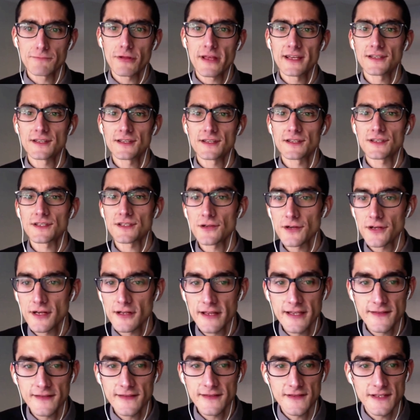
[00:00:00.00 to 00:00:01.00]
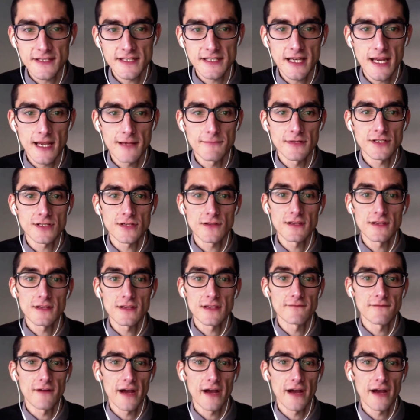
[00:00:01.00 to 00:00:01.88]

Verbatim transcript: She planned to circulate the statement to the